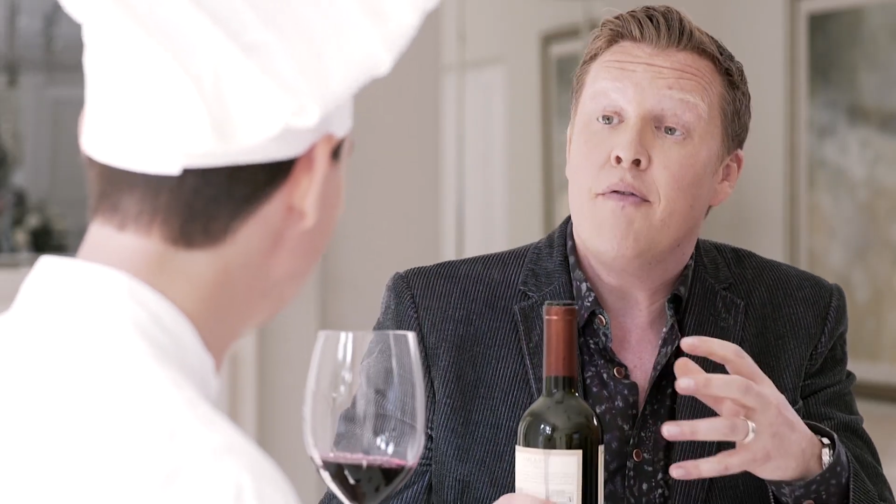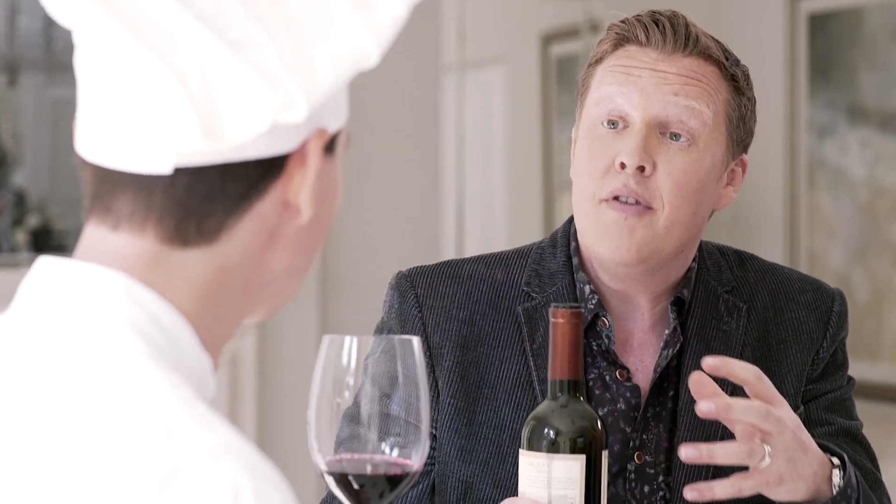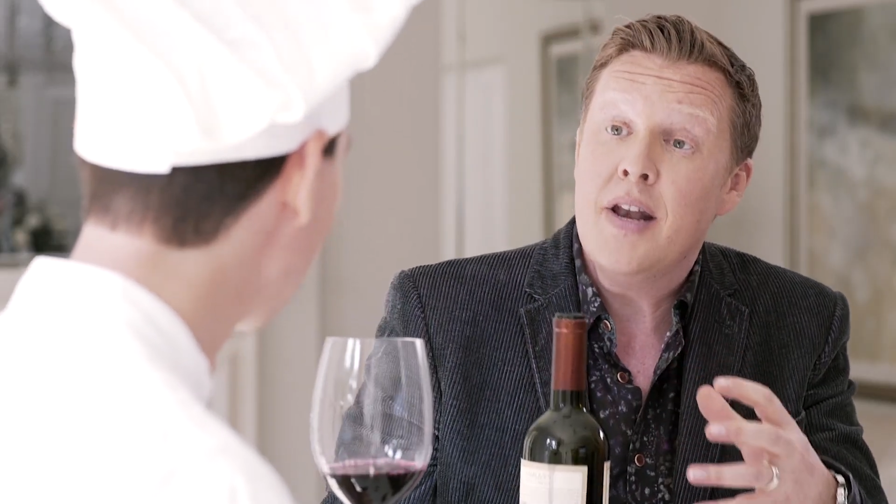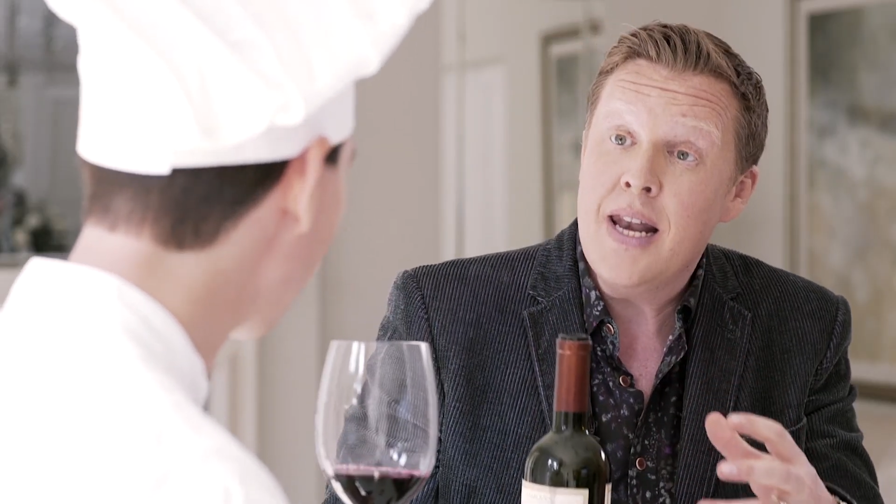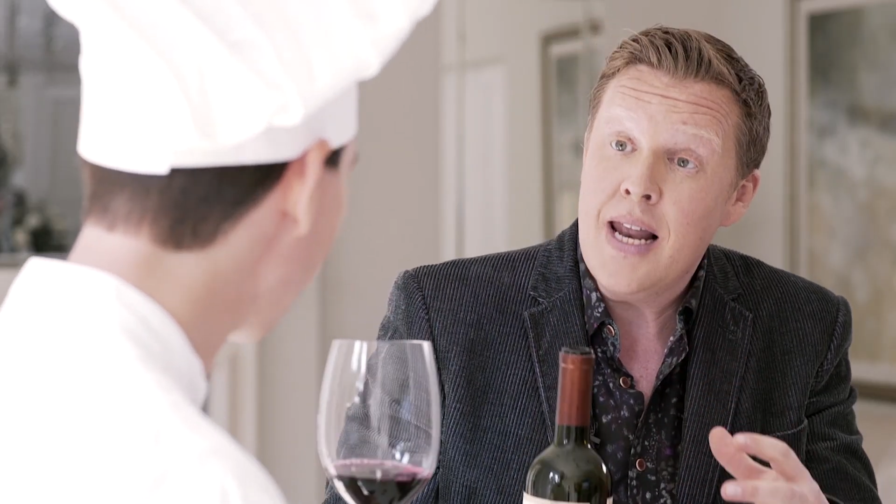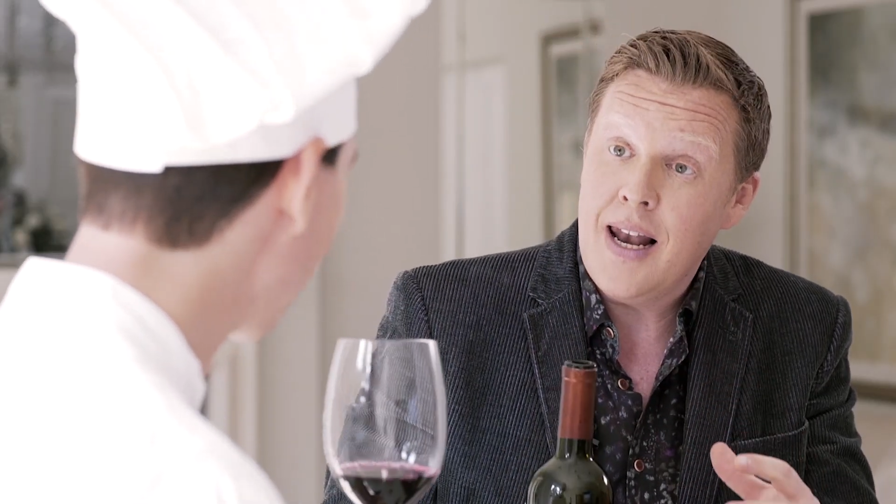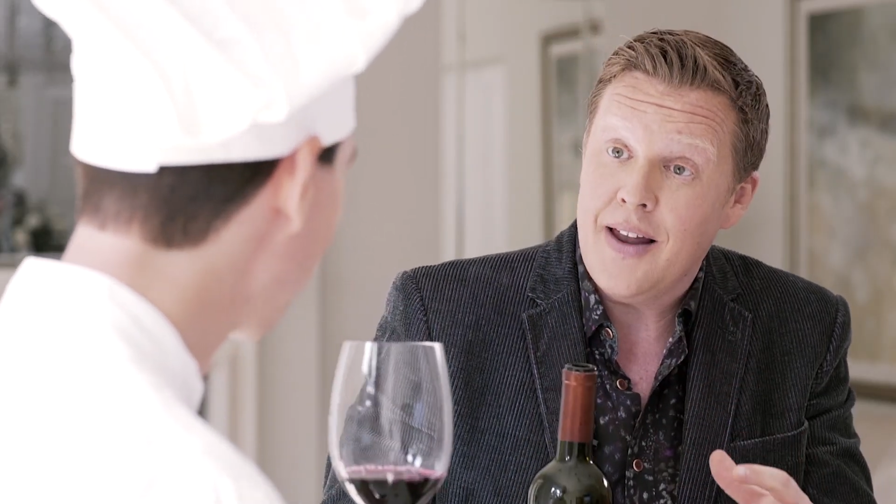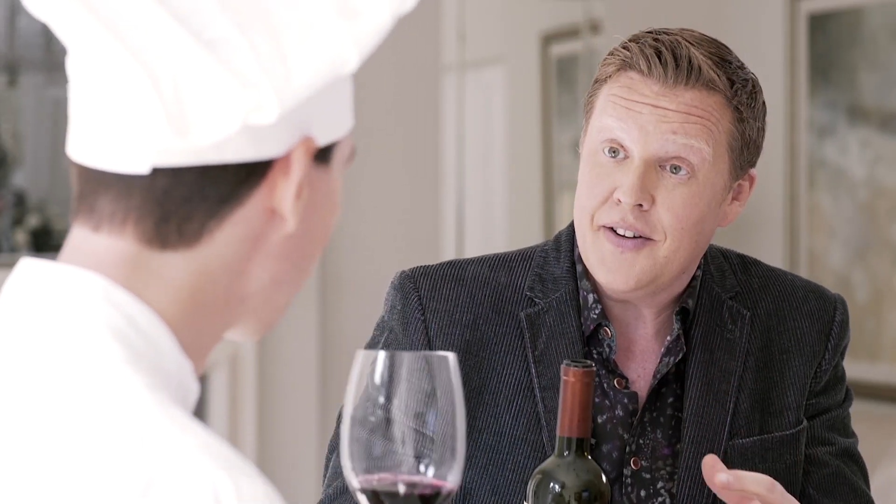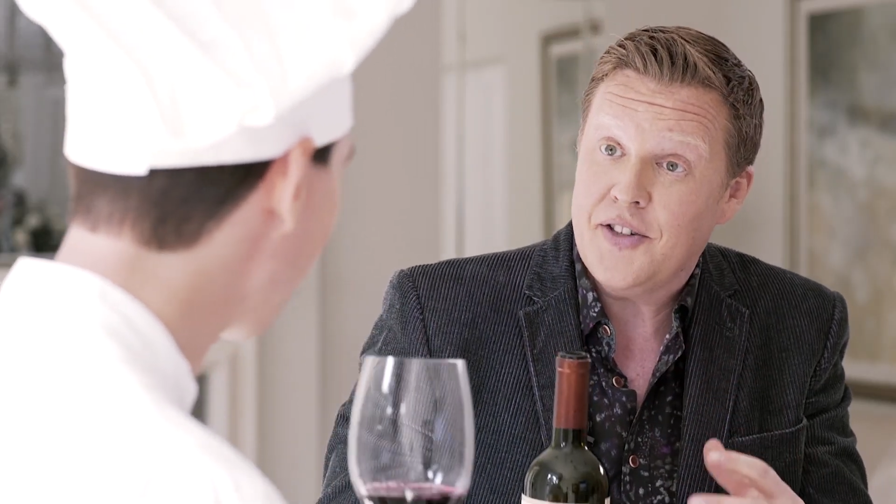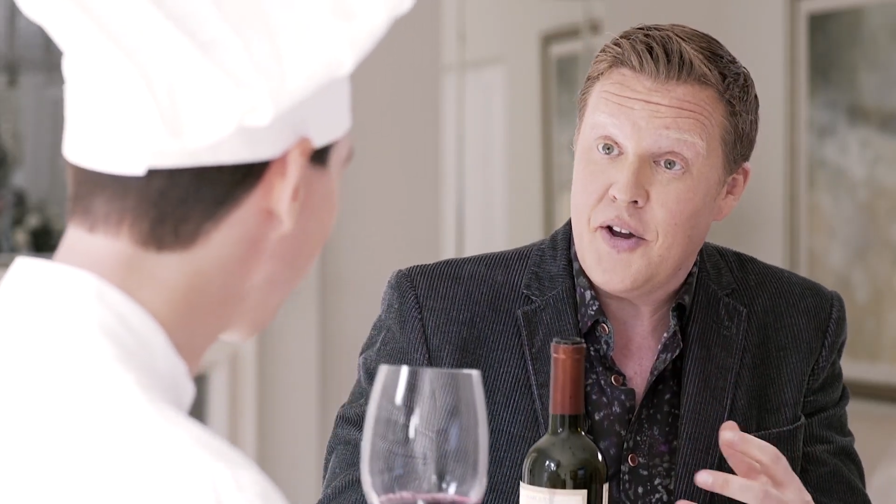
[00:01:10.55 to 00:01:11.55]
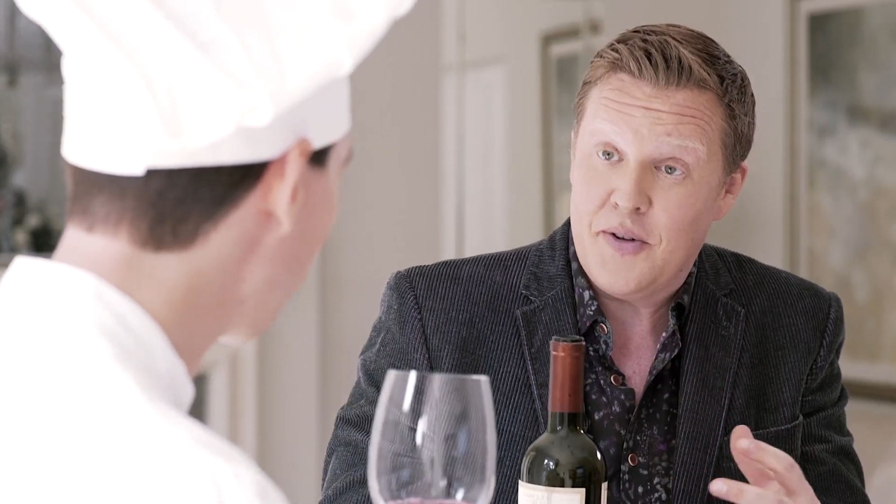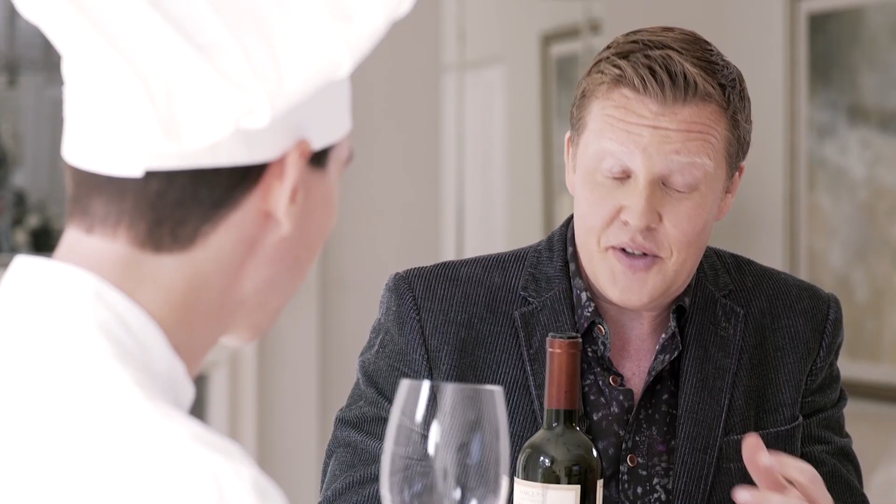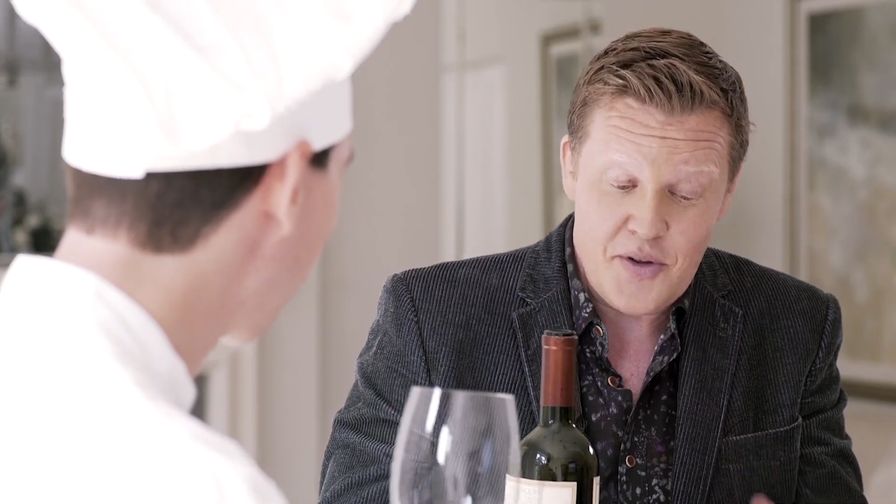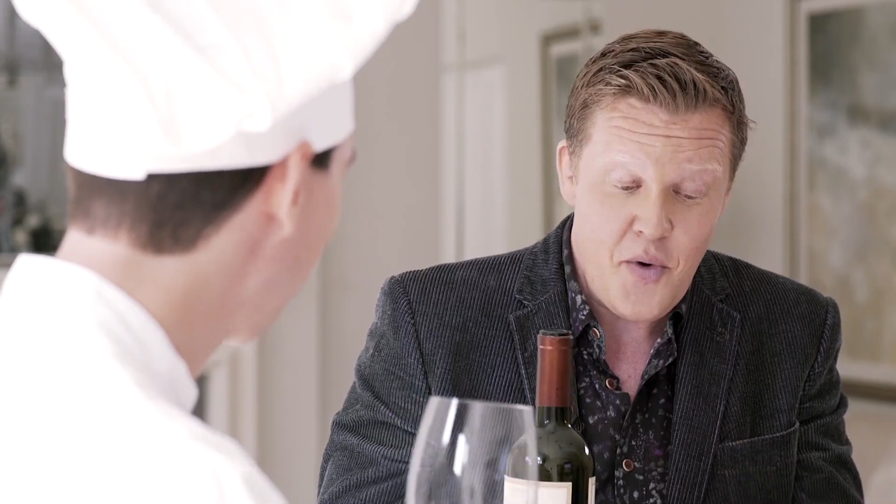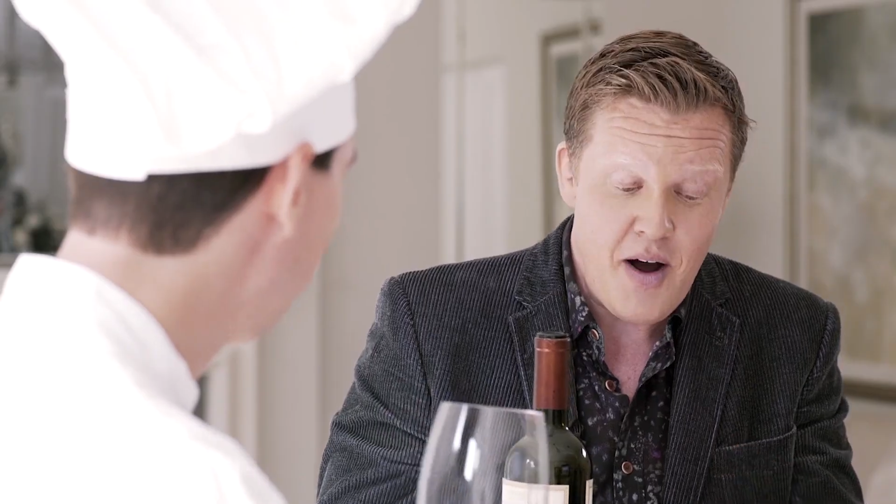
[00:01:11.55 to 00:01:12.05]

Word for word: vanilla tone to the